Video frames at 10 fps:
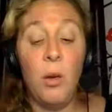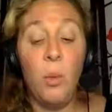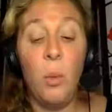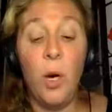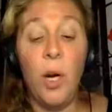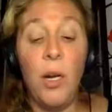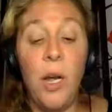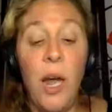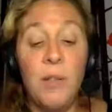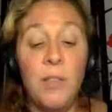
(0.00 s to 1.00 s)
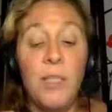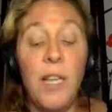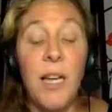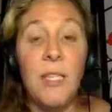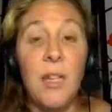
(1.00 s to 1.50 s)
We're going to have
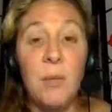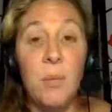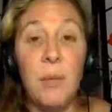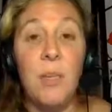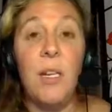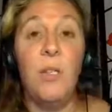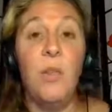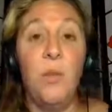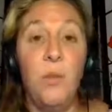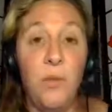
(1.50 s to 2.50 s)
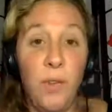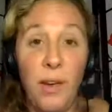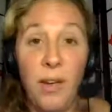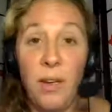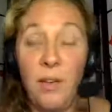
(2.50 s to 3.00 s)
less ability to
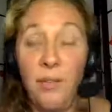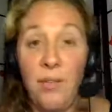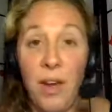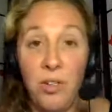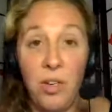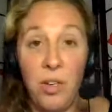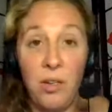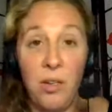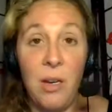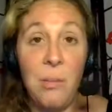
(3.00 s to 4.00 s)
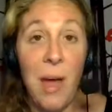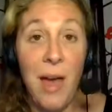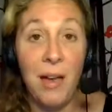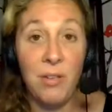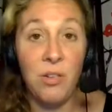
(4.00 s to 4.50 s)
fight infection and
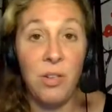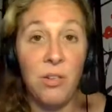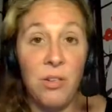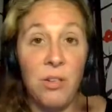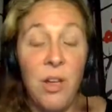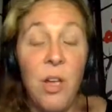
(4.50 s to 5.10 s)
pathogens.